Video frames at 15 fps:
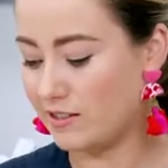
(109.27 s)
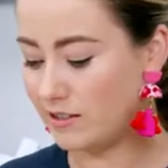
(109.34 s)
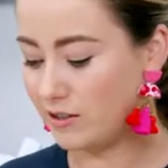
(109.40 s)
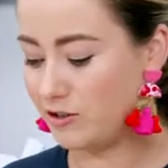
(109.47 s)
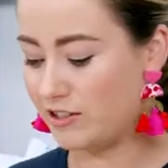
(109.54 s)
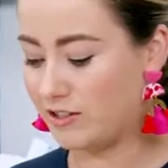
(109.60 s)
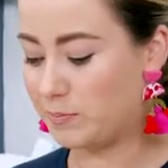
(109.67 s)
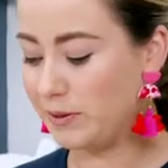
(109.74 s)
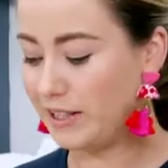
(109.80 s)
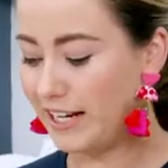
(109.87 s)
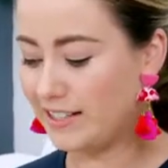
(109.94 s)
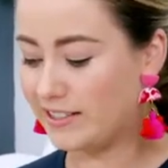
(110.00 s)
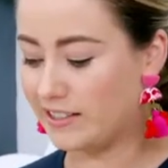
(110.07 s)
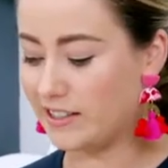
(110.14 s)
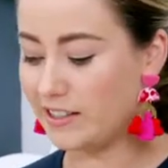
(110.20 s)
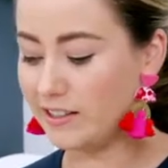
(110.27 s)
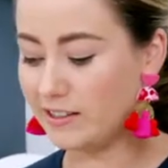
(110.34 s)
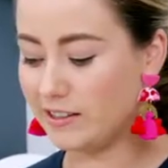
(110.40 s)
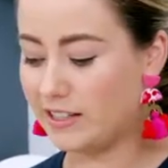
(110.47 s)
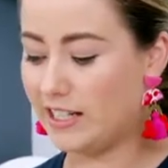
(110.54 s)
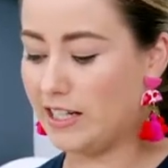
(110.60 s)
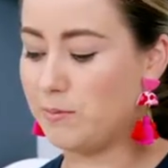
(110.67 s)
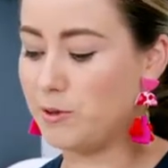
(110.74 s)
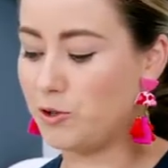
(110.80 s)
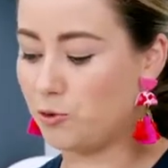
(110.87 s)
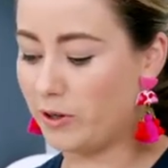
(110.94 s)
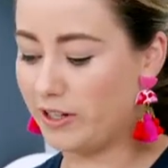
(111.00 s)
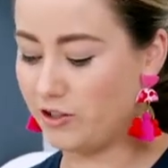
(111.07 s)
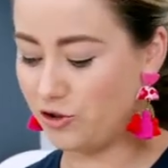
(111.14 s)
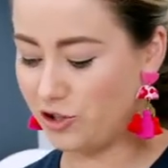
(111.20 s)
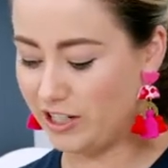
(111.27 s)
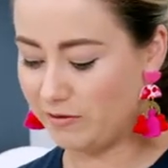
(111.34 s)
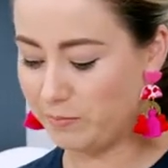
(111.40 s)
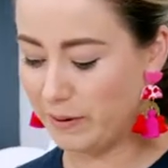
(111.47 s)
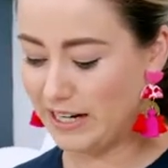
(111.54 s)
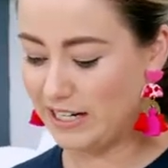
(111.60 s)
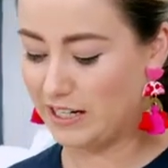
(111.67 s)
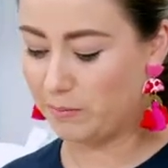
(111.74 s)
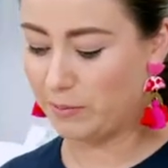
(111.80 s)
so just place it in between a sheet of baking